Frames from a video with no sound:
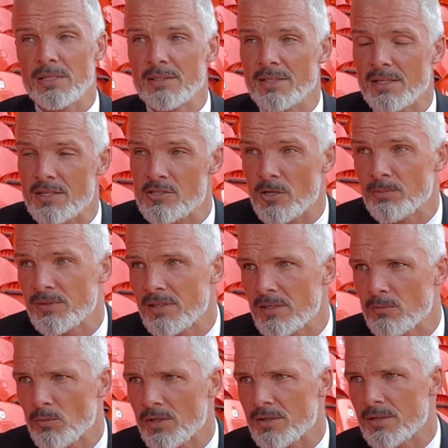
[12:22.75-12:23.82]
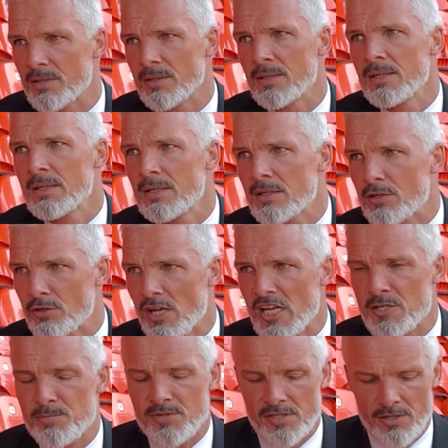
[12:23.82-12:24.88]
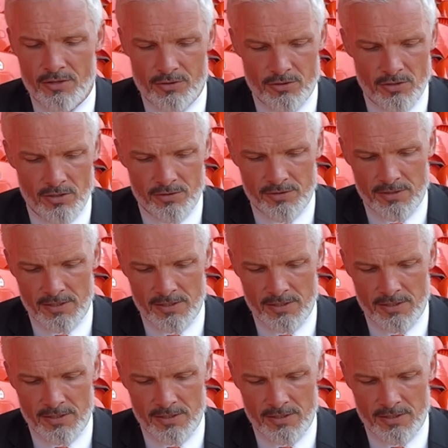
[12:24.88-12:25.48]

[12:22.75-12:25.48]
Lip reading: and then it's up to him whether he grasps it or not.